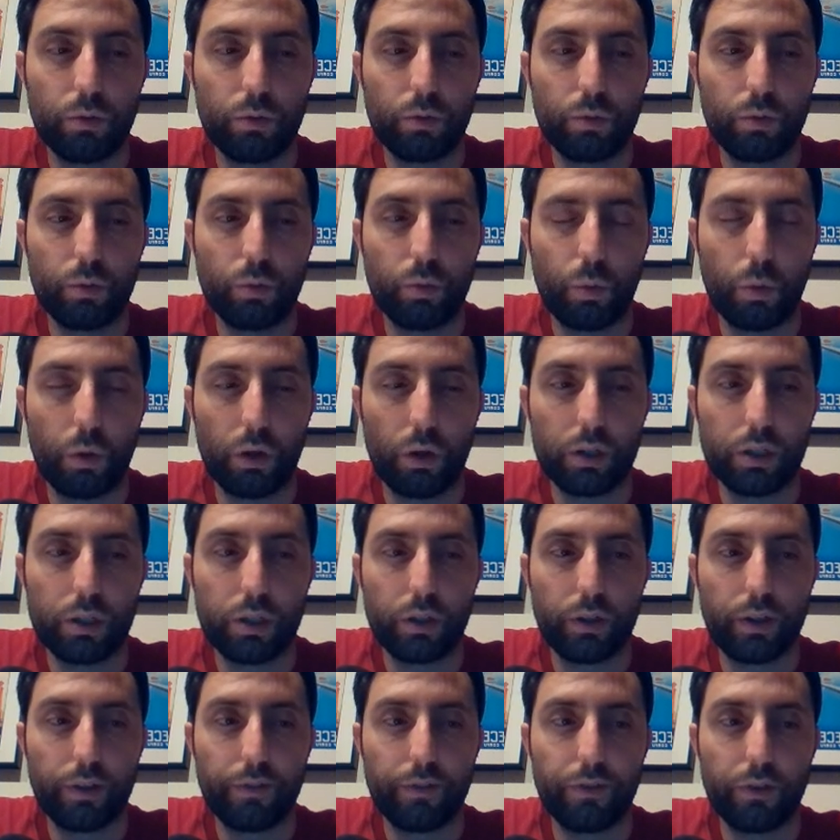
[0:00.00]
1
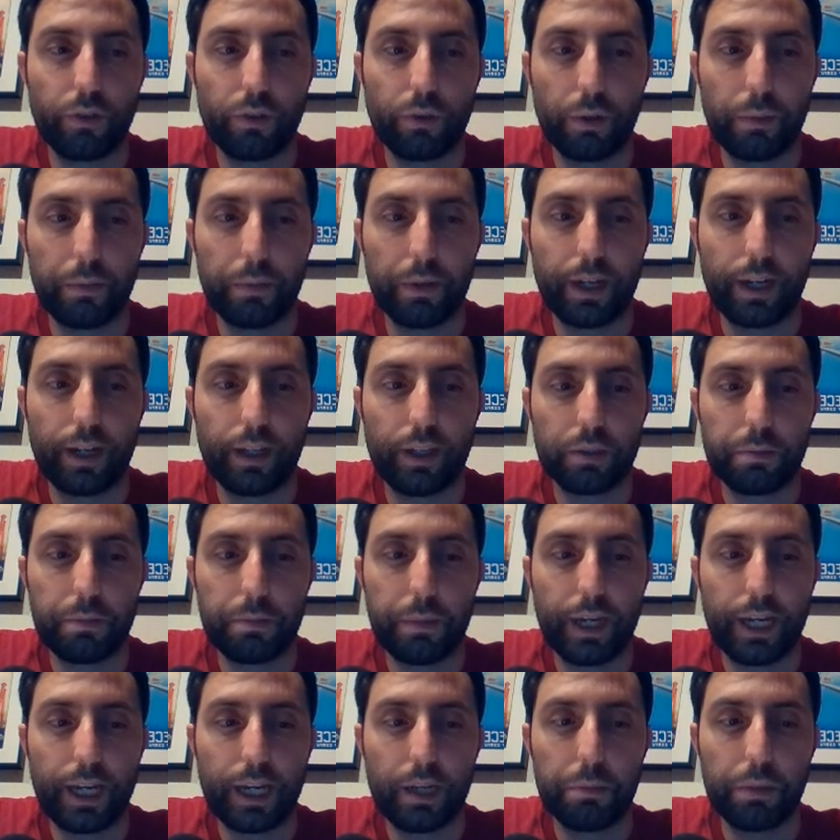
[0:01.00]
token for 3 mana, that's
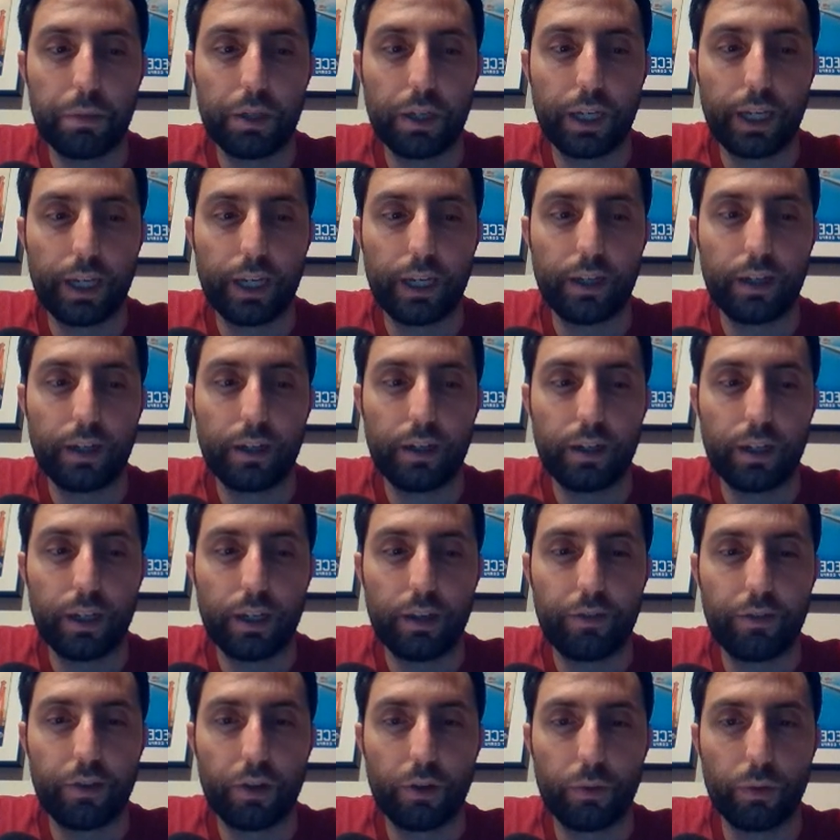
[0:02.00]
bad. But again,
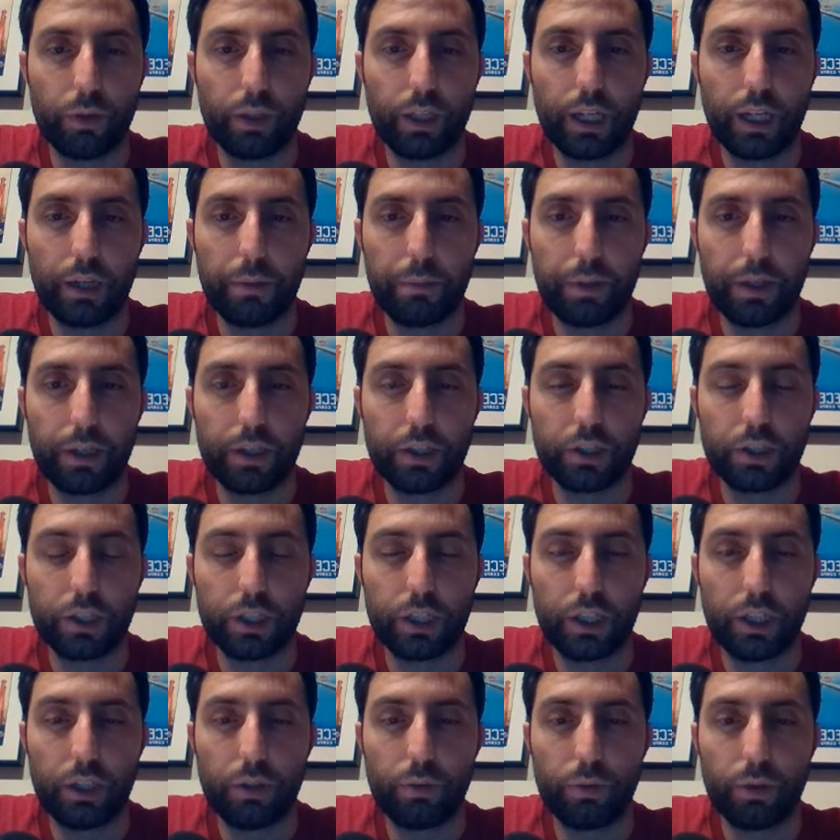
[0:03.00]
if you're really in a pinch
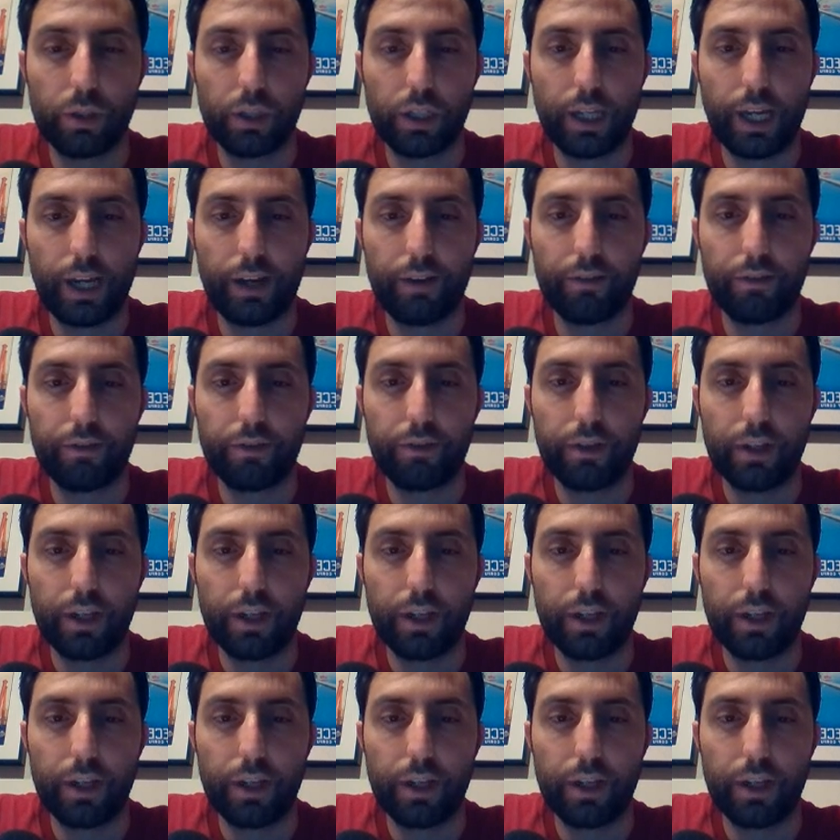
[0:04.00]
and you really have,